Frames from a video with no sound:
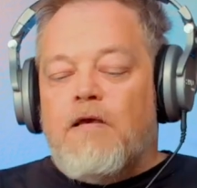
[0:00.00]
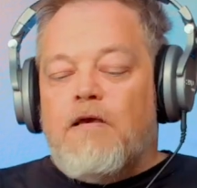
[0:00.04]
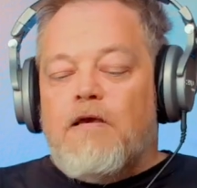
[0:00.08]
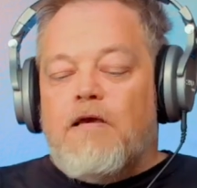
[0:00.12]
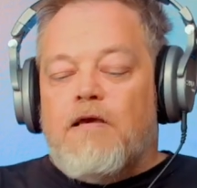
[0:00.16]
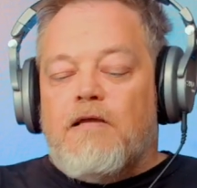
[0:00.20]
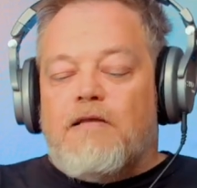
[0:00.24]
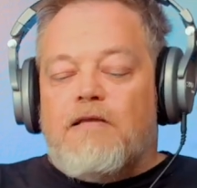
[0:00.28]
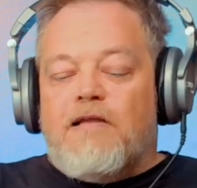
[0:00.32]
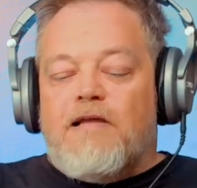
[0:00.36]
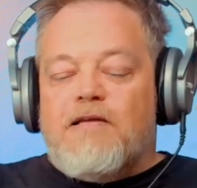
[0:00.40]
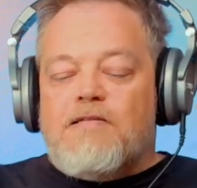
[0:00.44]

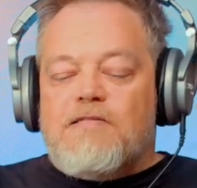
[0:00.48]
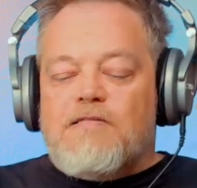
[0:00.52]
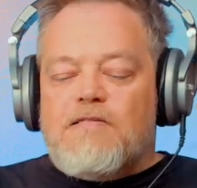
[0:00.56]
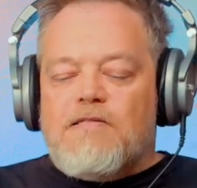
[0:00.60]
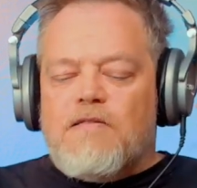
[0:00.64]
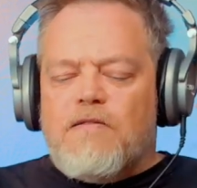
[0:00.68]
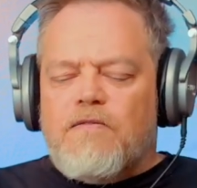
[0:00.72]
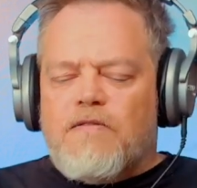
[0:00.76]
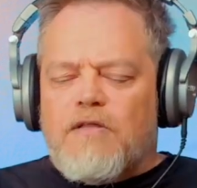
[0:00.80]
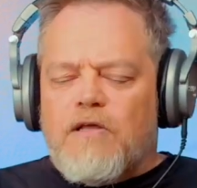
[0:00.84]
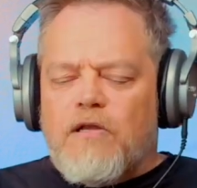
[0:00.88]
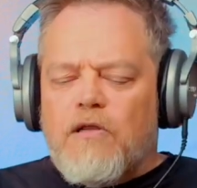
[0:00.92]
It lets
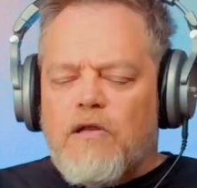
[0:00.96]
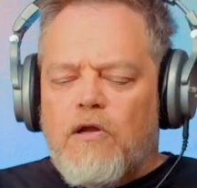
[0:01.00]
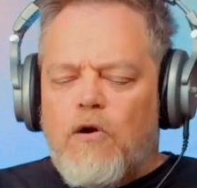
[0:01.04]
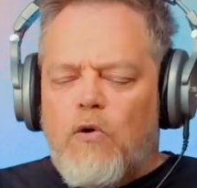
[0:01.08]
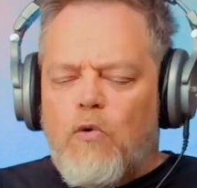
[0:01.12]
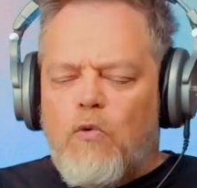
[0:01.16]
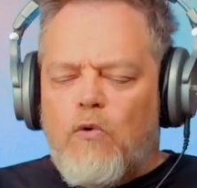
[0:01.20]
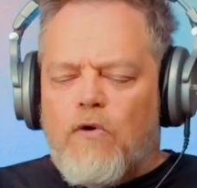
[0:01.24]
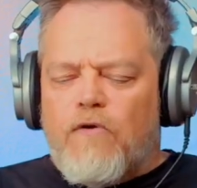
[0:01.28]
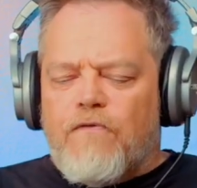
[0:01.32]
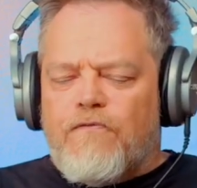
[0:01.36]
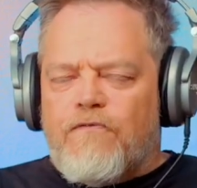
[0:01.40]
the
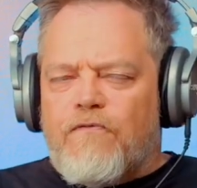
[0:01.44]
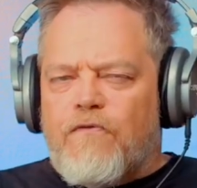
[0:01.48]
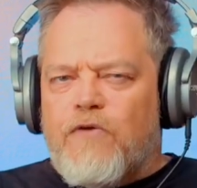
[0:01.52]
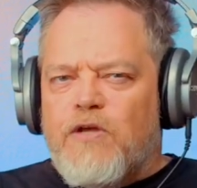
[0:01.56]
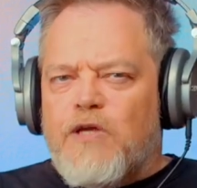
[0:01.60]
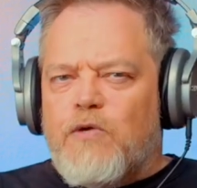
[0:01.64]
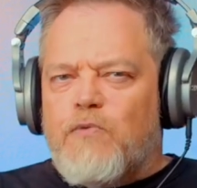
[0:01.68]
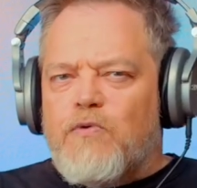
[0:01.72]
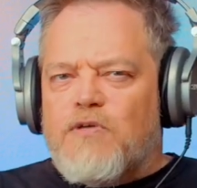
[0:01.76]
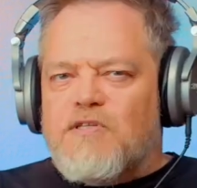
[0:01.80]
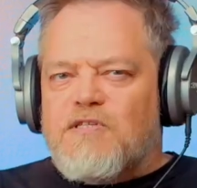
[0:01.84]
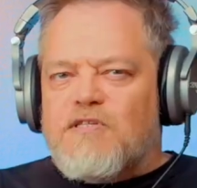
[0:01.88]
lower
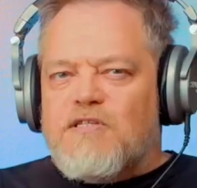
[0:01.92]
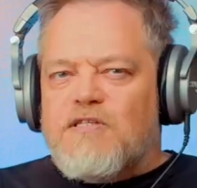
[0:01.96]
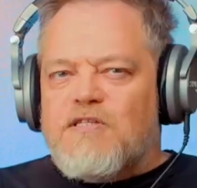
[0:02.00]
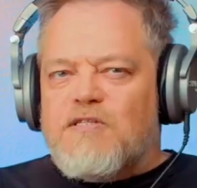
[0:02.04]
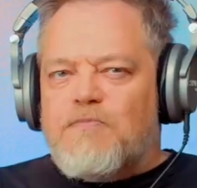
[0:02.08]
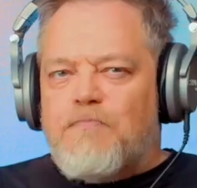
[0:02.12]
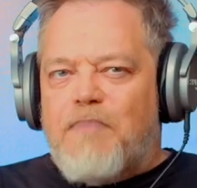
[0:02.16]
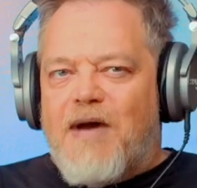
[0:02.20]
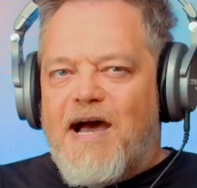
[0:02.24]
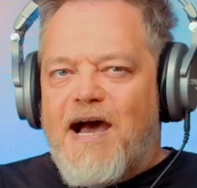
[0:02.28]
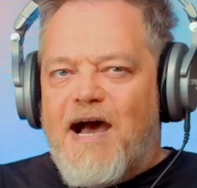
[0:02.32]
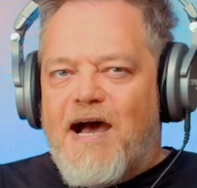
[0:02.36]
frequencies
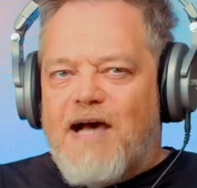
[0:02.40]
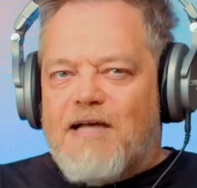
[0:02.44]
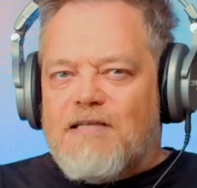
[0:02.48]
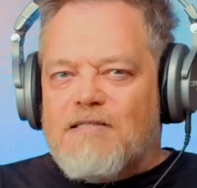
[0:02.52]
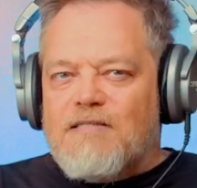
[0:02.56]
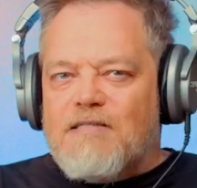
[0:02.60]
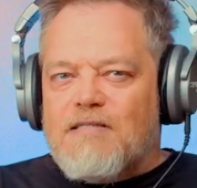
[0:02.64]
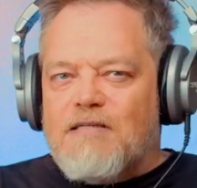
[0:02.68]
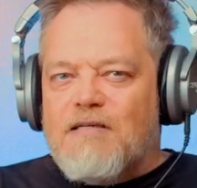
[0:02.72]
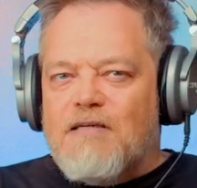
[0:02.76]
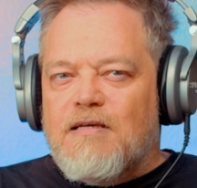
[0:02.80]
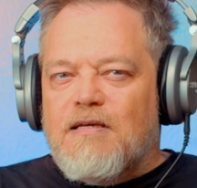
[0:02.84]

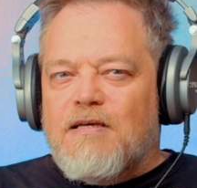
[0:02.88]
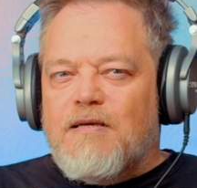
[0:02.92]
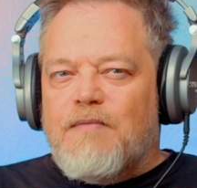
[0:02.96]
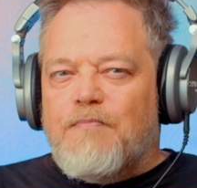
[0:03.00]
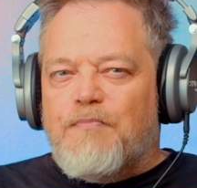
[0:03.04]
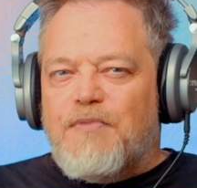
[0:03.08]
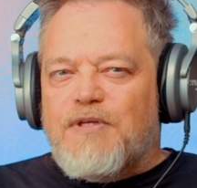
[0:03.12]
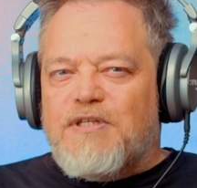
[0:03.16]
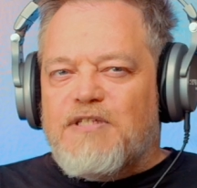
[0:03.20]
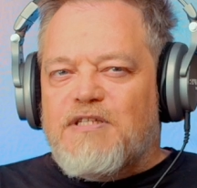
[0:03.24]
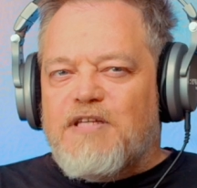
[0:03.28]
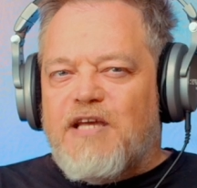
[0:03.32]
pass,
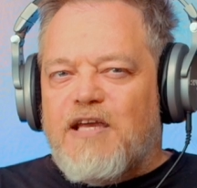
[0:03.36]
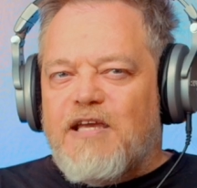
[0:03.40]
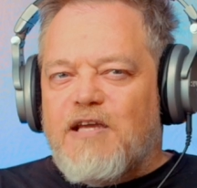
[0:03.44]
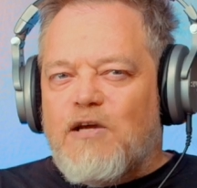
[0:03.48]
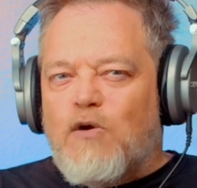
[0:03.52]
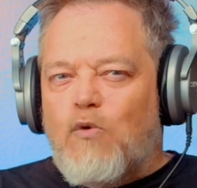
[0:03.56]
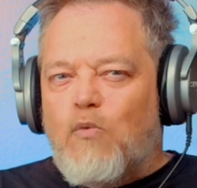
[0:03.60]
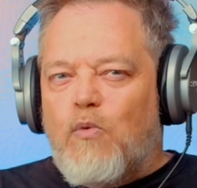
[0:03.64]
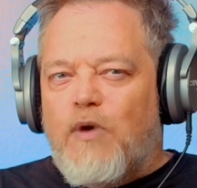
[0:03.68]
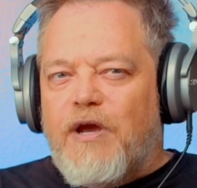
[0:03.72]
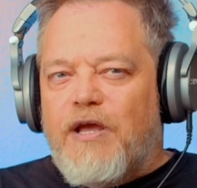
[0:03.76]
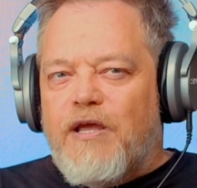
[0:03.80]
but take
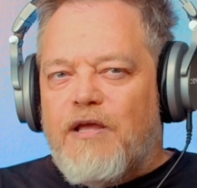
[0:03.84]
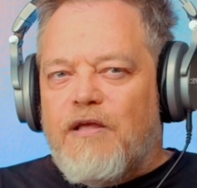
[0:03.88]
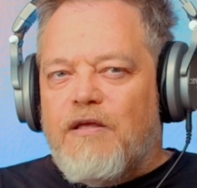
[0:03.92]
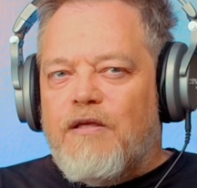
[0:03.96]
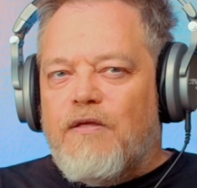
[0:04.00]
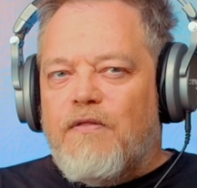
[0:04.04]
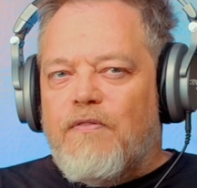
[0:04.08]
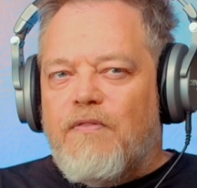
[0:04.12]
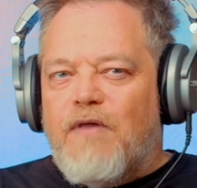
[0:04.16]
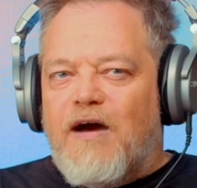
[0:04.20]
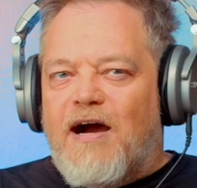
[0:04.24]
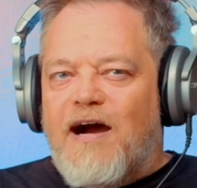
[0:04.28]
away
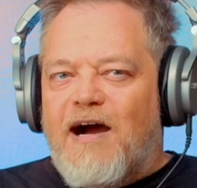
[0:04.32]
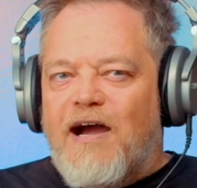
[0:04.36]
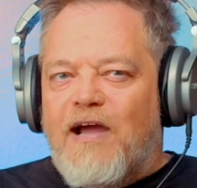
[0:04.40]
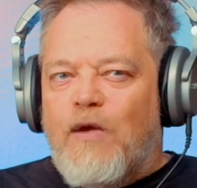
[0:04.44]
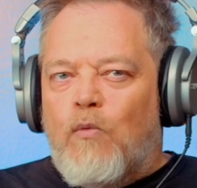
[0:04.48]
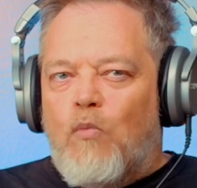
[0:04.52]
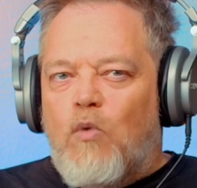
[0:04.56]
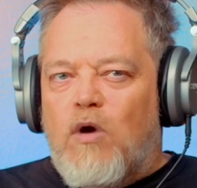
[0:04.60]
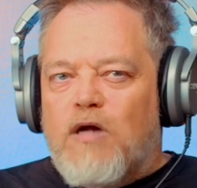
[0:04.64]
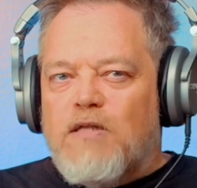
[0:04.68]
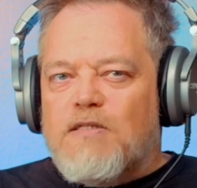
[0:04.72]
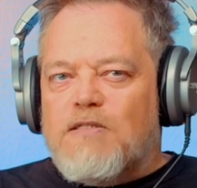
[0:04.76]
the high
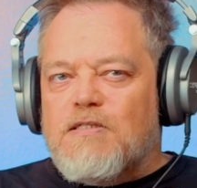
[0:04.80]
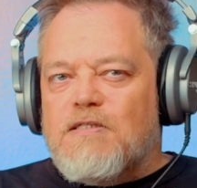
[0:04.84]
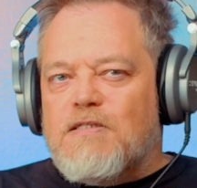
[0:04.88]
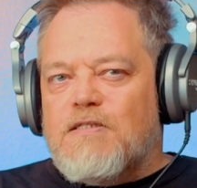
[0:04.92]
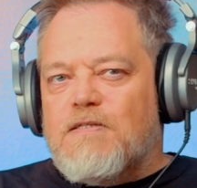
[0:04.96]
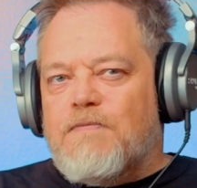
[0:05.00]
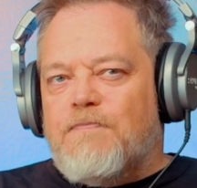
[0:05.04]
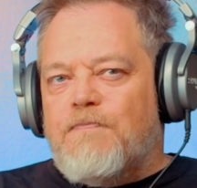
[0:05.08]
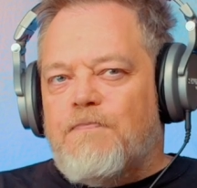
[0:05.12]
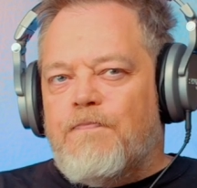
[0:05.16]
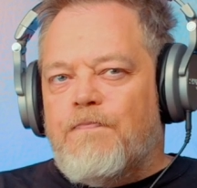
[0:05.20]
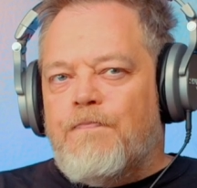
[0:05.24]
ones.